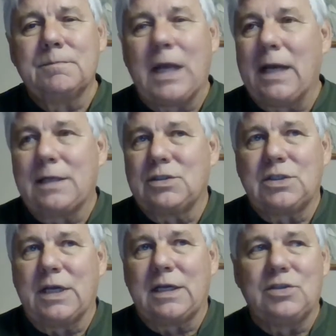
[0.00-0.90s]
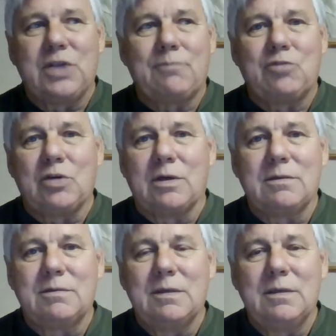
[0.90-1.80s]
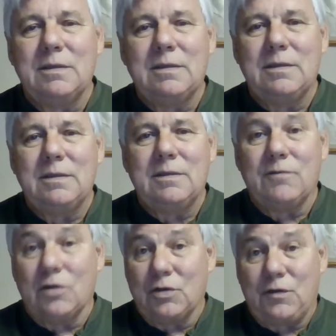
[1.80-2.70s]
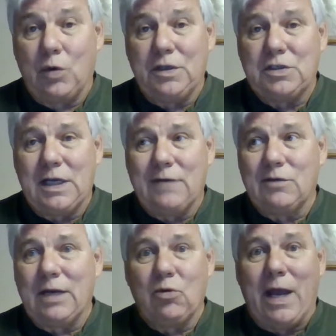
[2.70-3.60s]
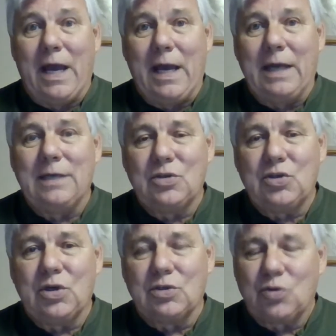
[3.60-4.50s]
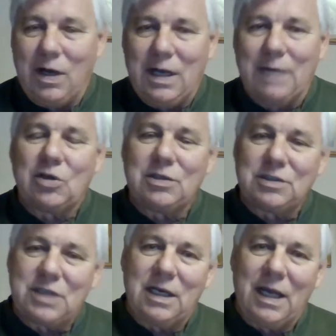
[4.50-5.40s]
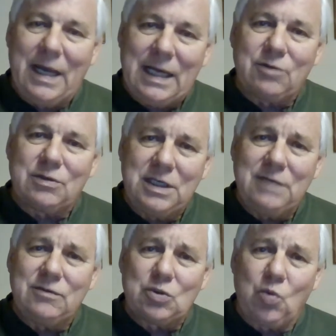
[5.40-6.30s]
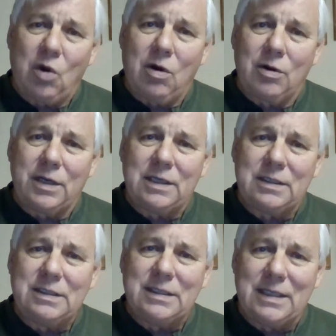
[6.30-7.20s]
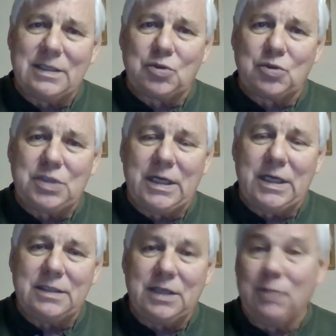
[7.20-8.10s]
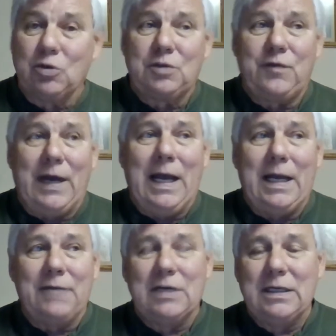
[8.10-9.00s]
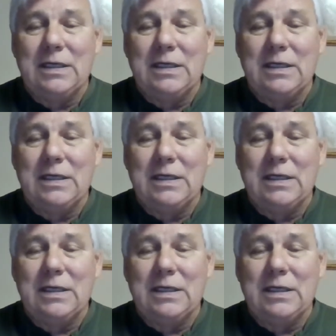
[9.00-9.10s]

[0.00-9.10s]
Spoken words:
Acts, the second chapter, verse 47, they were added to the church. Why? Because they gladly received his word and did those things. Hebrews 5,